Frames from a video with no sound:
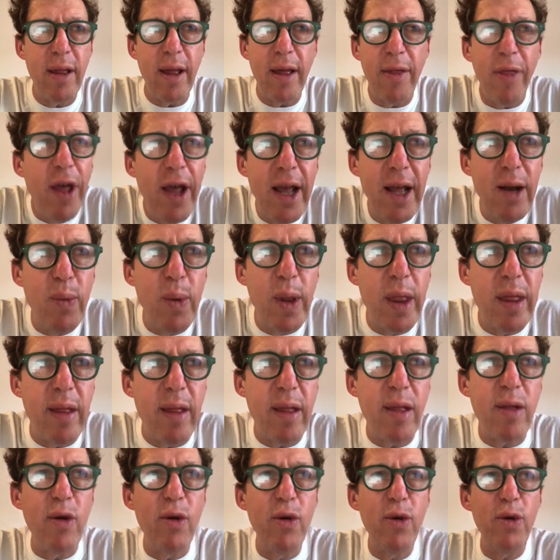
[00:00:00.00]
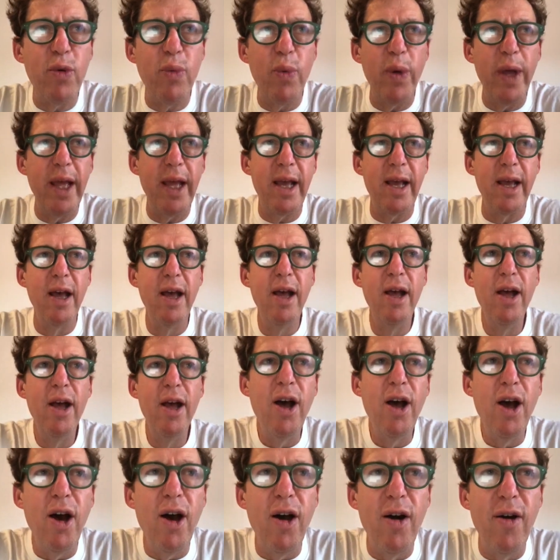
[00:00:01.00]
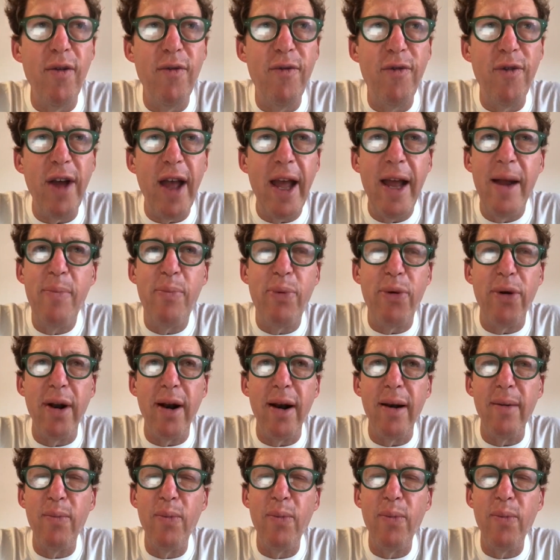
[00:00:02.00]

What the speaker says: I think it was third week of April.